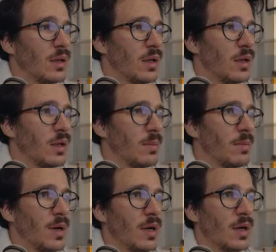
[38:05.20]
in
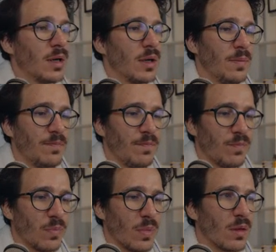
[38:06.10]
my
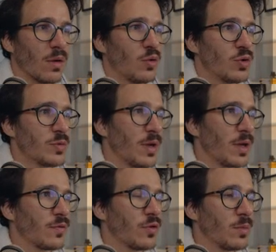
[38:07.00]
course
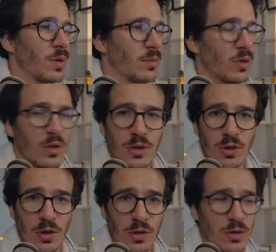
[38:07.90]
platform, I'm going to
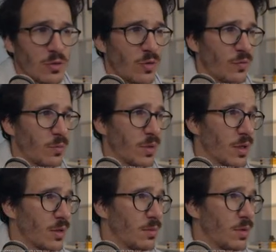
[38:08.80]
install it straight from
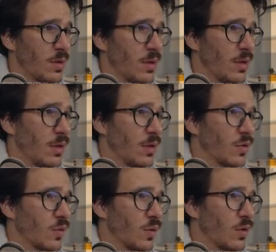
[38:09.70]
GitHub.
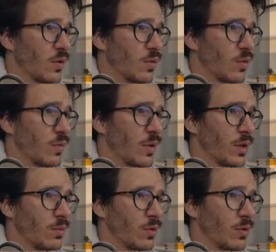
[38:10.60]
So we go to
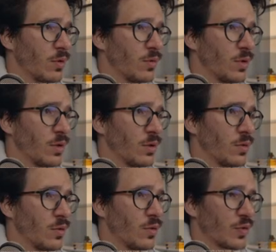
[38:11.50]
random coding
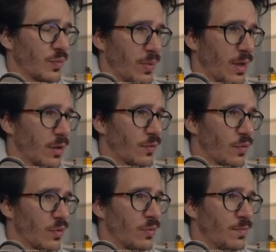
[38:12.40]
course
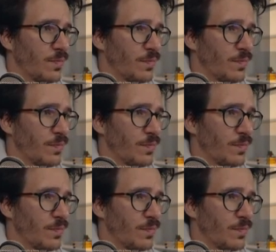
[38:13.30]
platform,